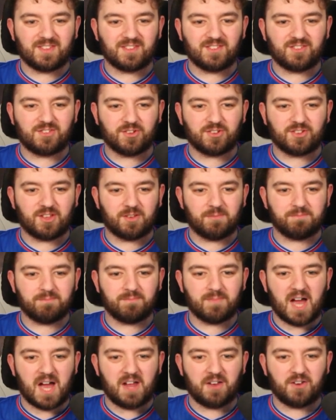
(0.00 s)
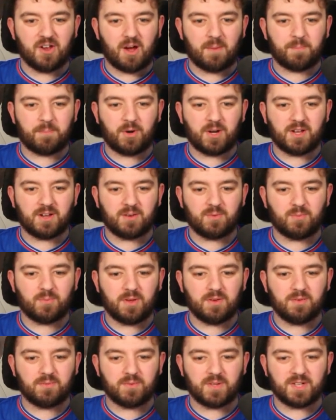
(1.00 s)
is just a hand operated
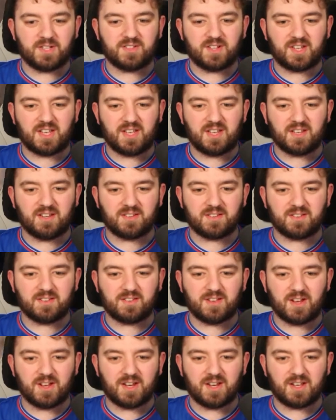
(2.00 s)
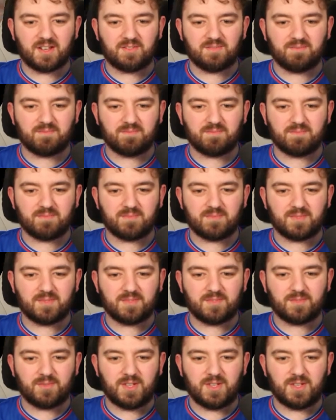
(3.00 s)
one, which again it's got like wee